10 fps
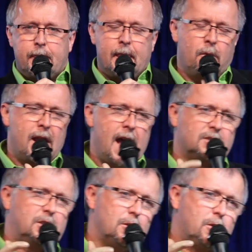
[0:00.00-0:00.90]
Now I want to
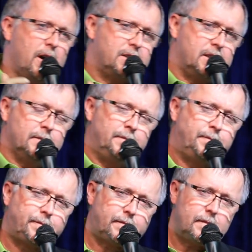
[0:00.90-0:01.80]
ask you a question.
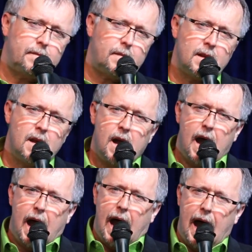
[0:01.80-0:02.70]

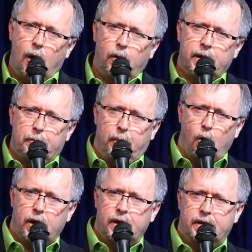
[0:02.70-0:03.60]
How
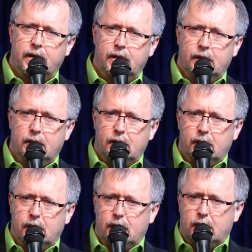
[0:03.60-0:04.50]
important
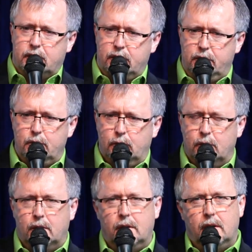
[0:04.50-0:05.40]
to you
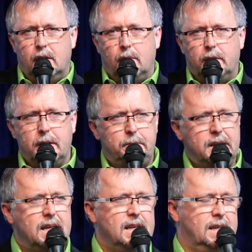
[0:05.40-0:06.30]
would it
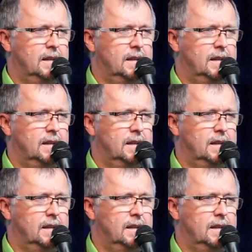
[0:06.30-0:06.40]
be